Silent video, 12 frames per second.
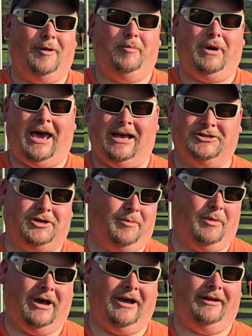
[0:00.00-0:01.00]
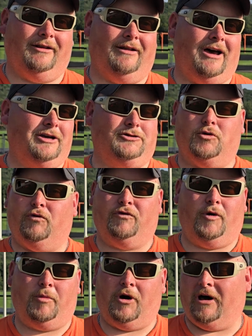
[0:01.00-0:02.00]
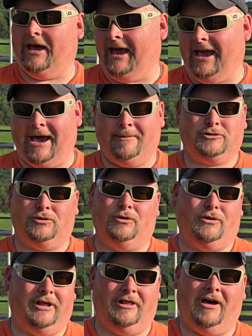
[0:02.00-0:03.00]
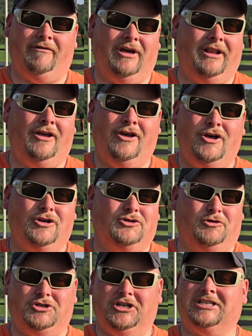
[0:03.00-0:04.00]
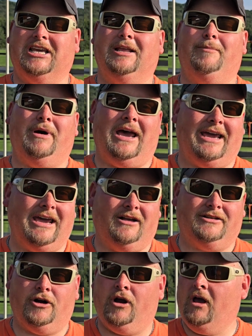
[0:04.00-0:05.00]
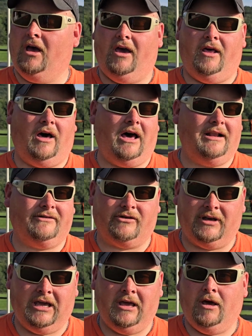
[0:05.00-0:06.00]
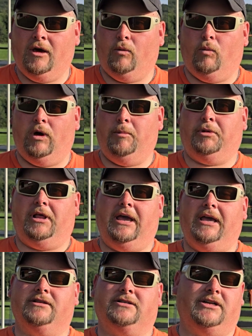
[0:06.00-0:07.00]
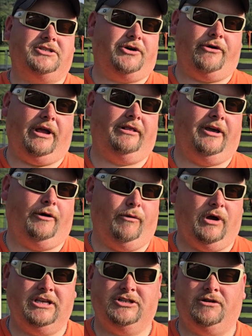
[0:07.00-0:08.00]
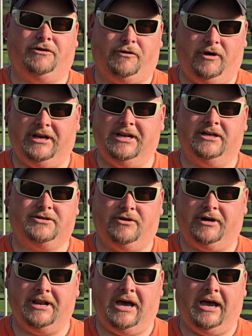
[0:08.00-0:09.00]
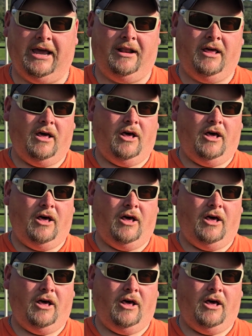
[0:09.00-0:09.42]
passion of mine, high school football. I absolutely love it. So just getting back out there, and honestly, we play in such a great league, Region 3, District 9.